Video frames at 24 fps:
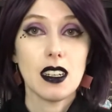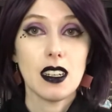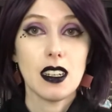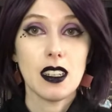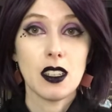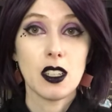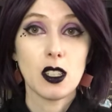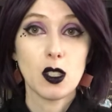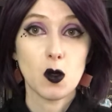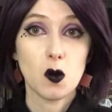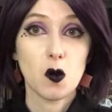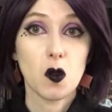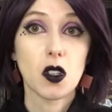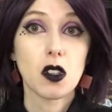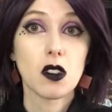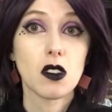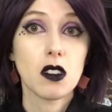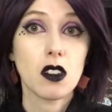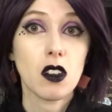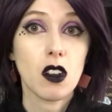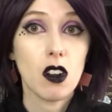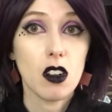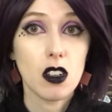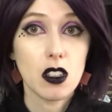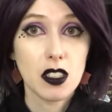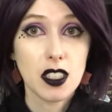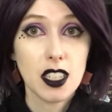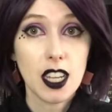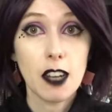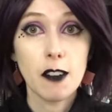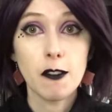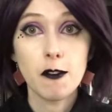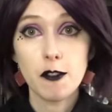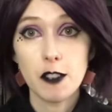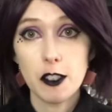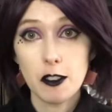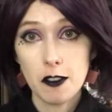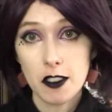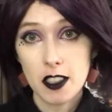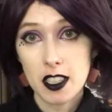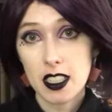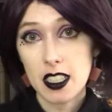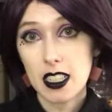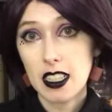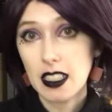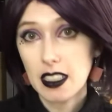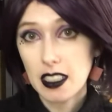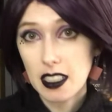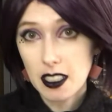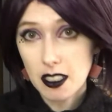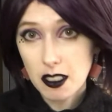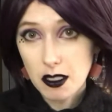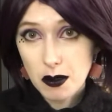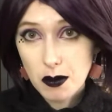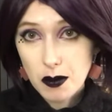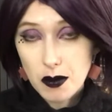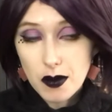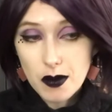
this world calls a 5th season.